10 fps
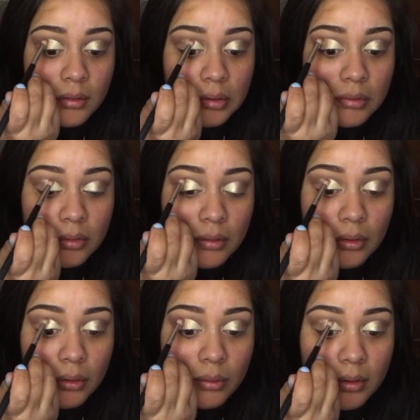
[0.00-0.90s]
just
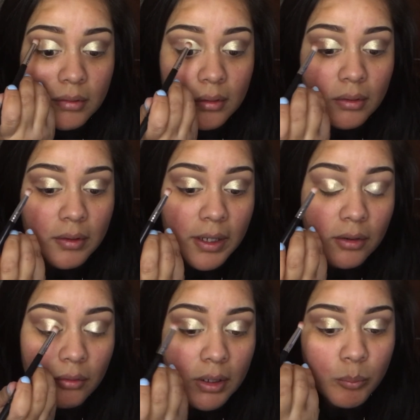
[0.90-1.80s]
so it doesn't look
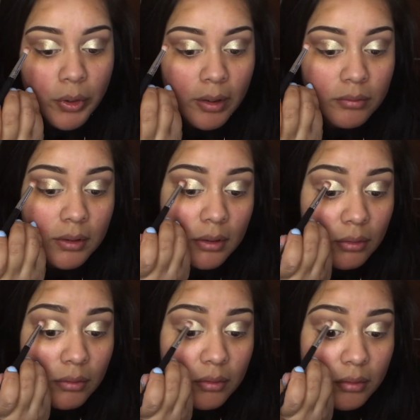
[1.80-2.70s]
like green brown, you
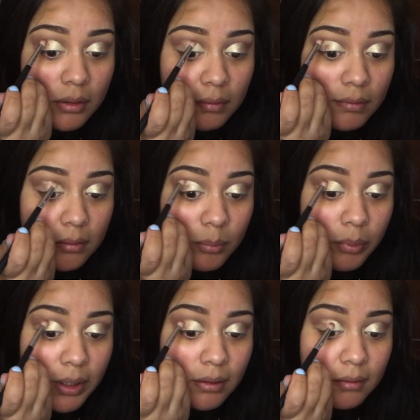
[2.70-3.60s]
know, it needs to
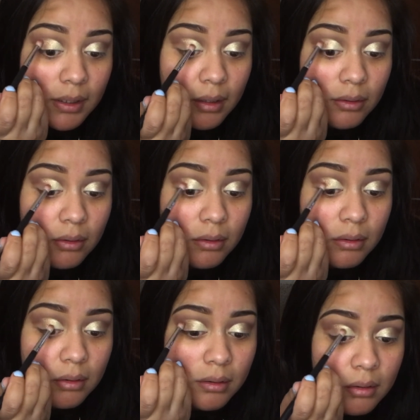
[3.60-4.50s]
blend together.
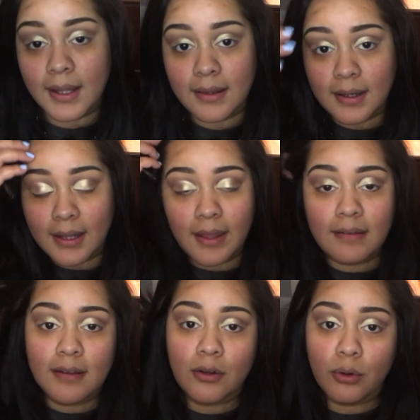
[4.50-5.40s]
And then I
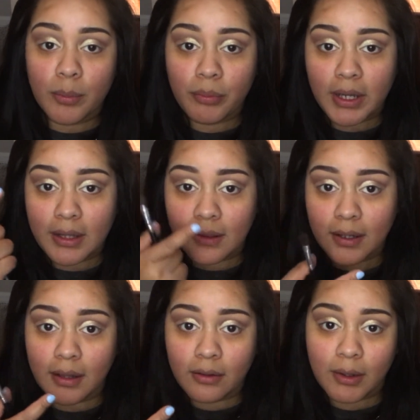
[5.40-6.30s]
like to incorporate the
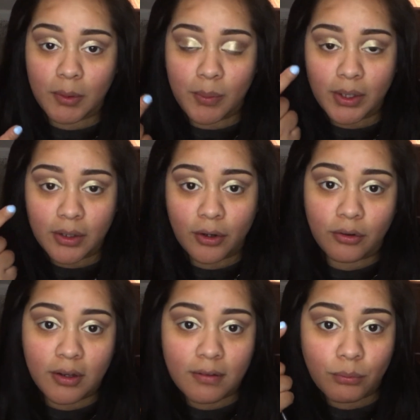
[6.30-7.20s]
color that we put in our
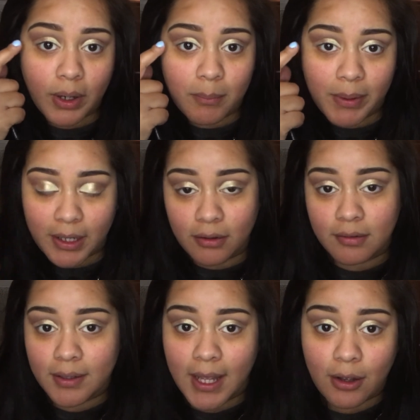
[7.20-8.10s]
crease right back
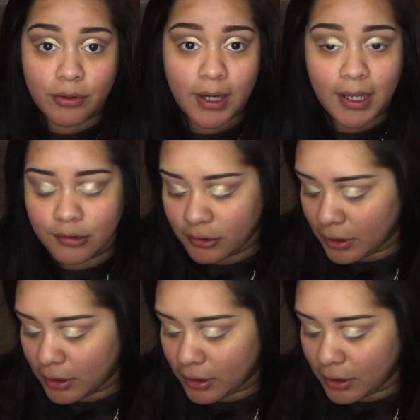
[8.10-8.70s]
onto the outer edge